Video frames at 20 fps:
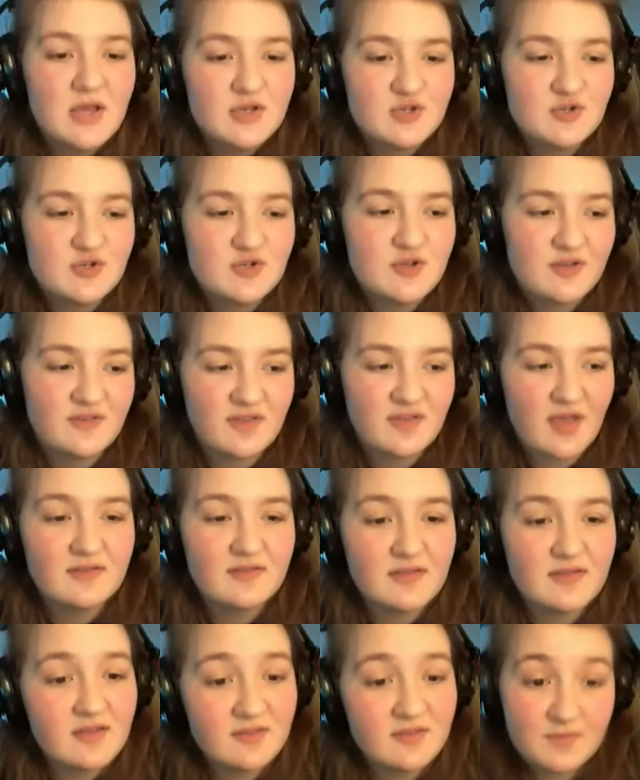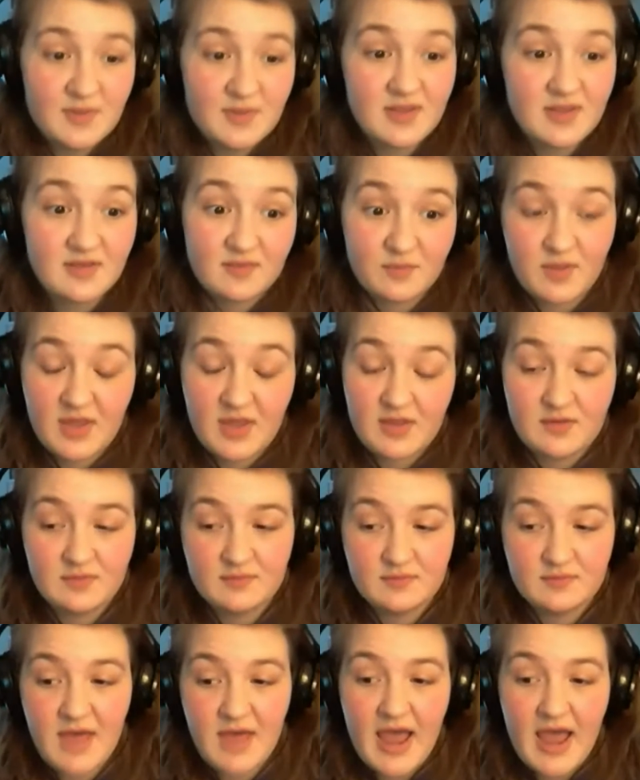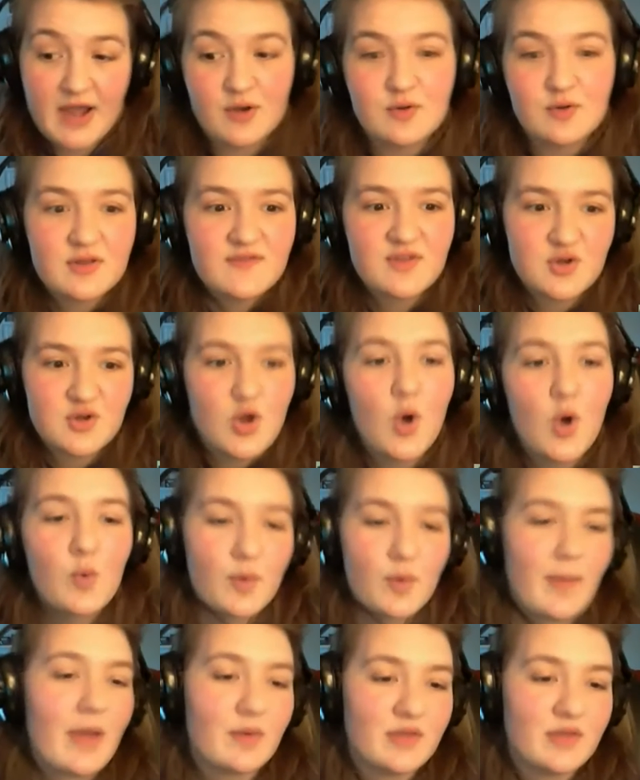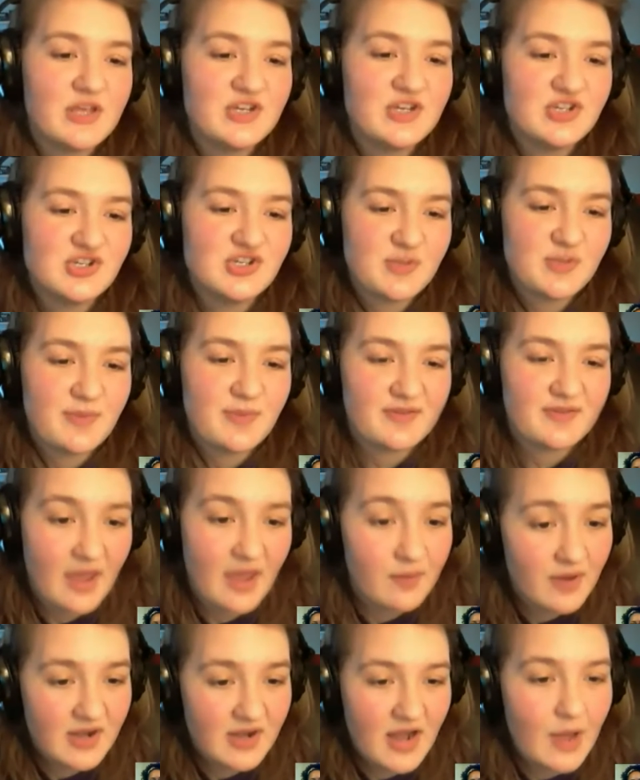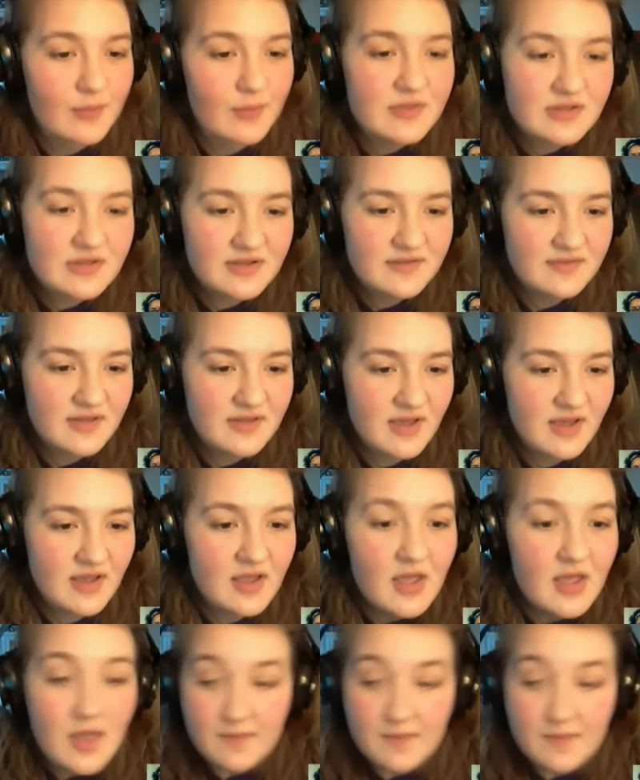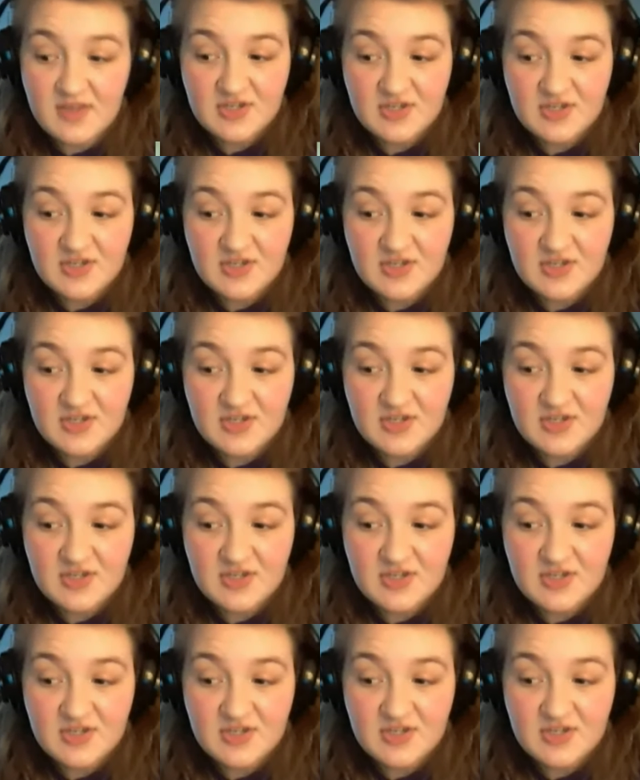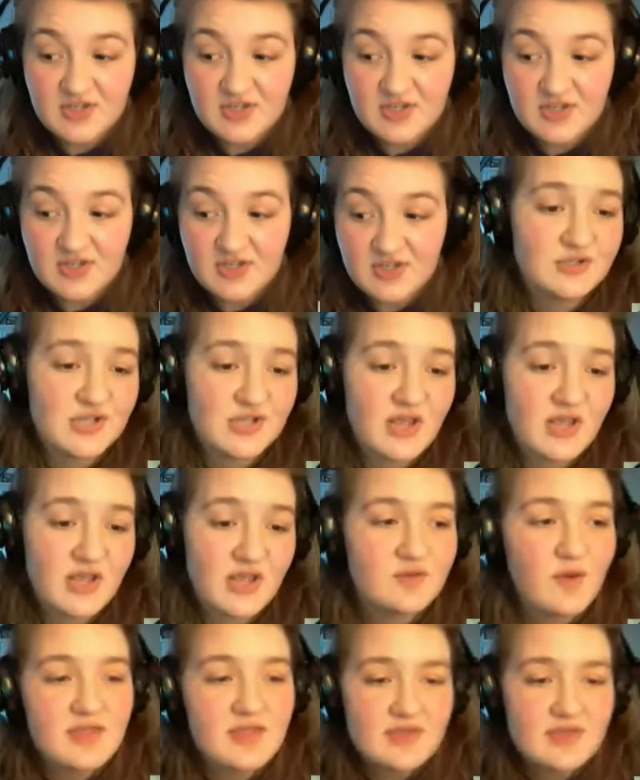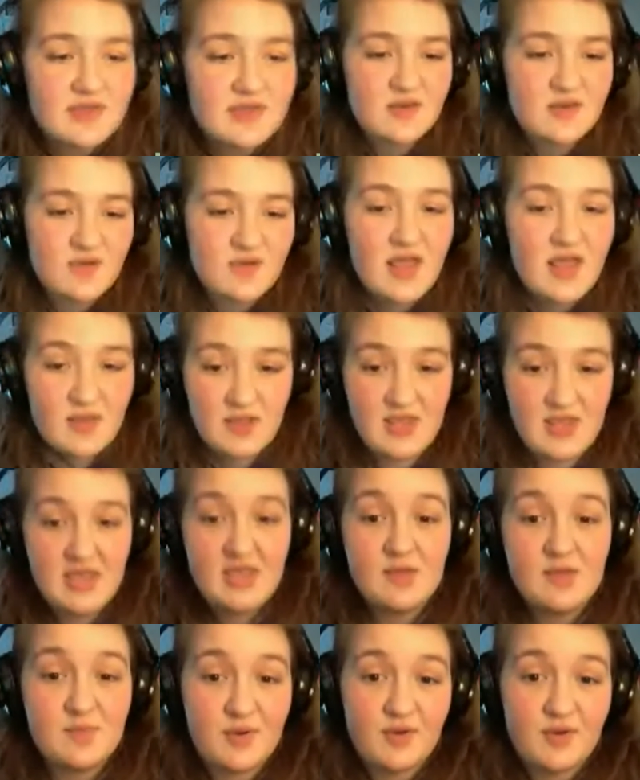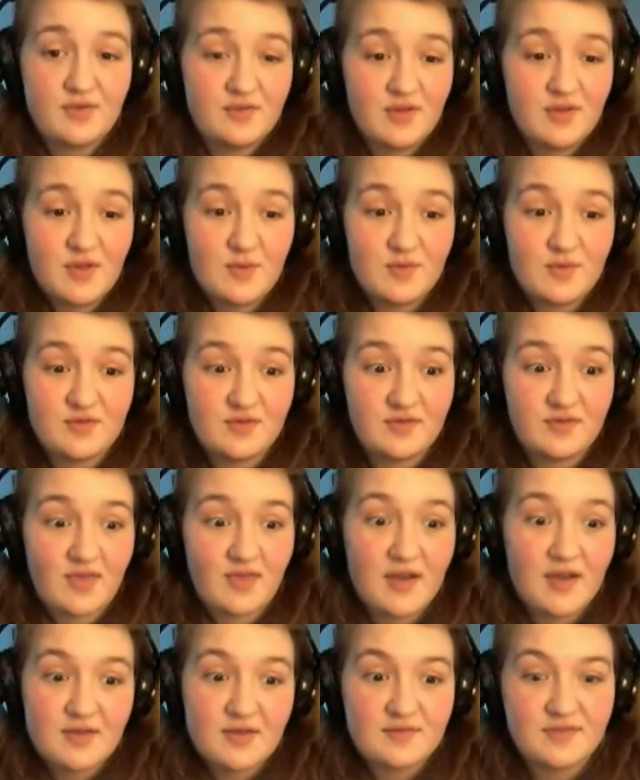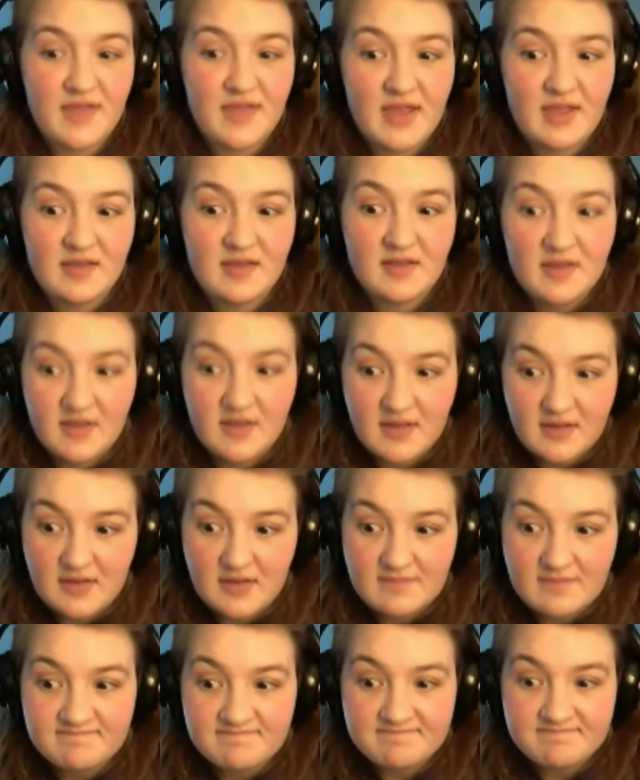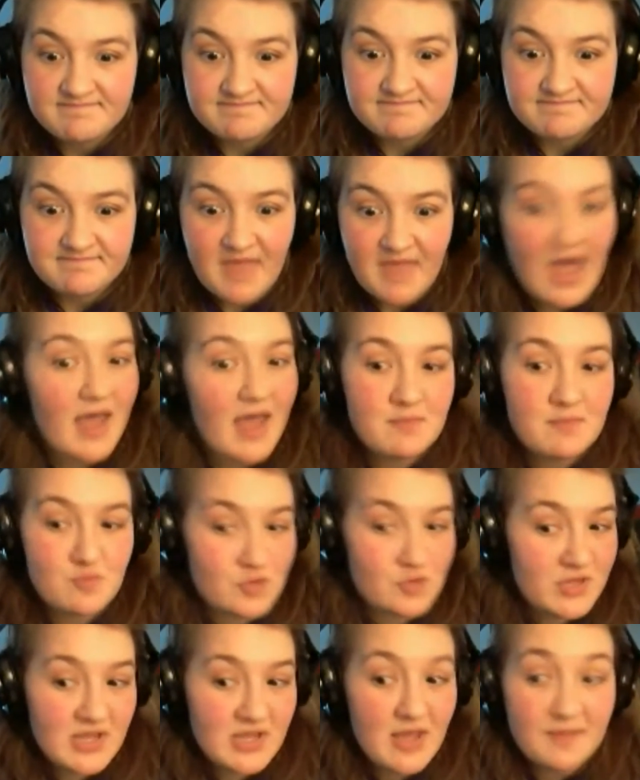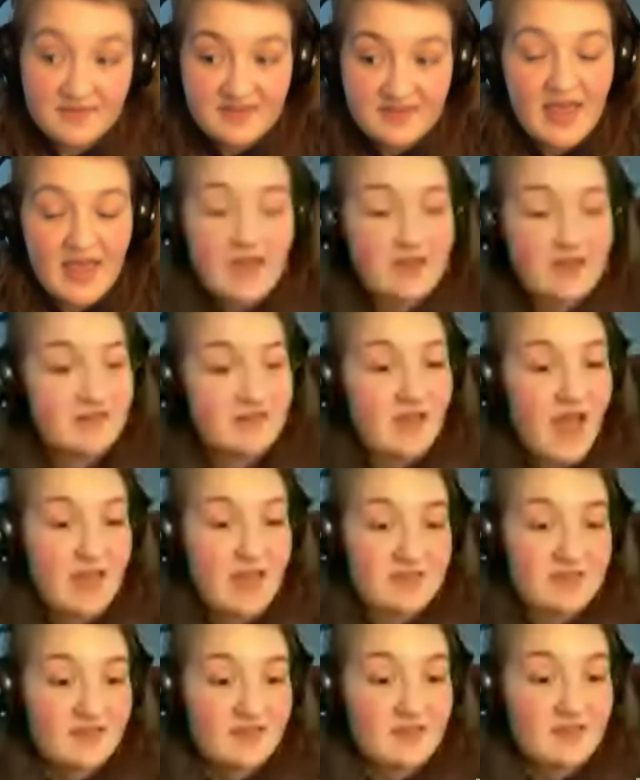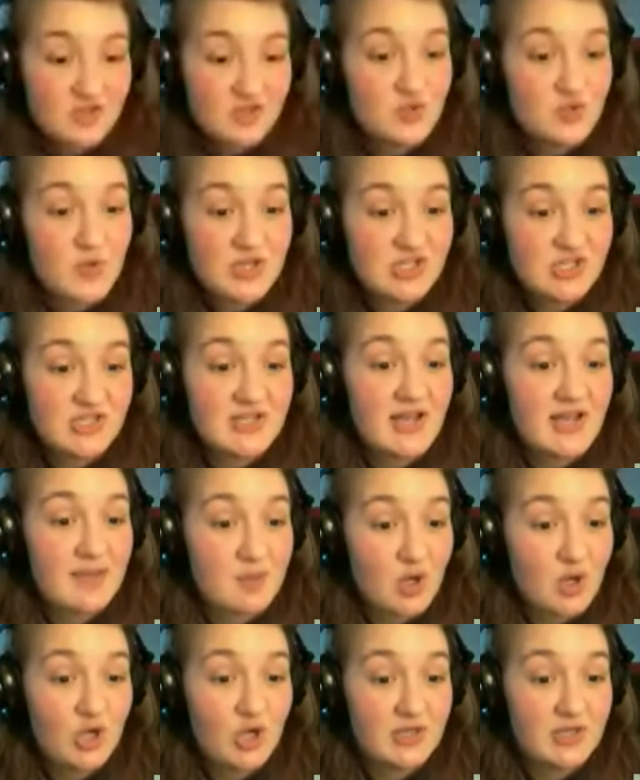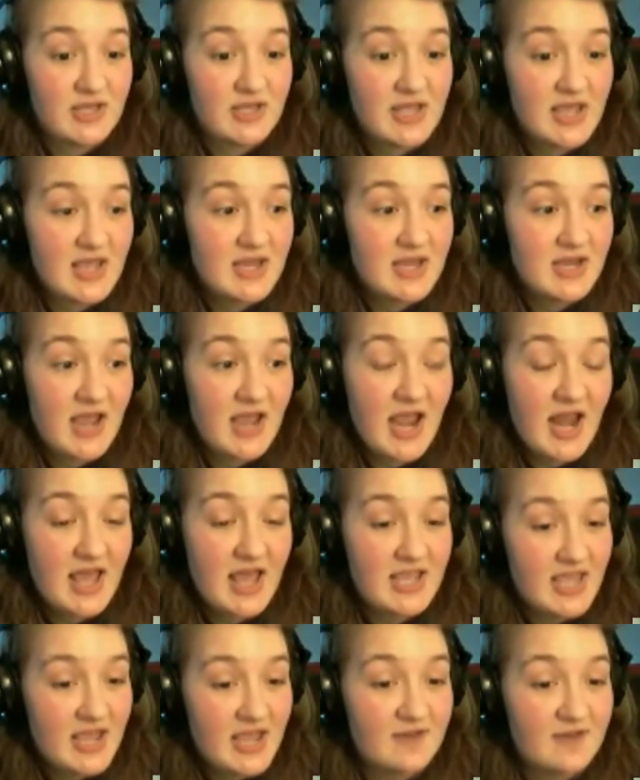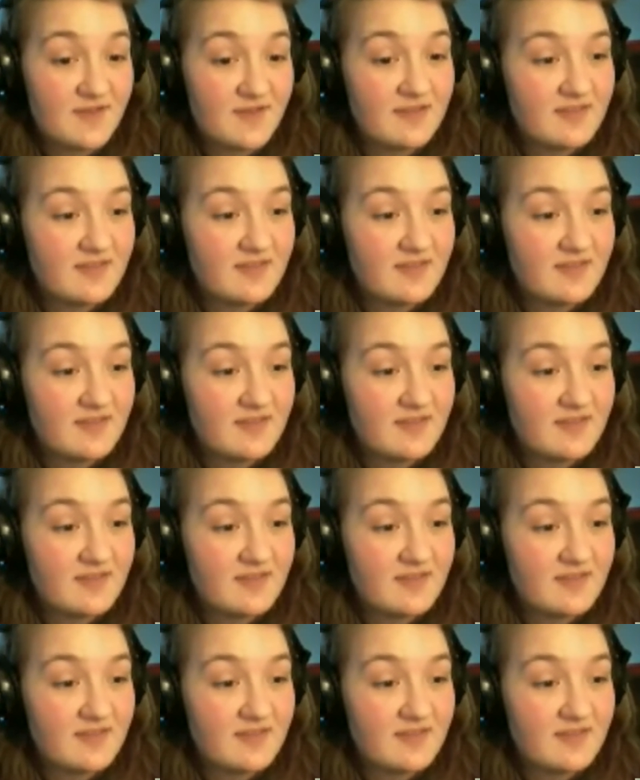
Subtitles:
to discuss this because, like, I don't even know where my relationship is at right now with Olivia because she might have feelings for Jake. So I think he personally was just kind of like, I'm really upset at the situation that I'm currently in, and I can't fix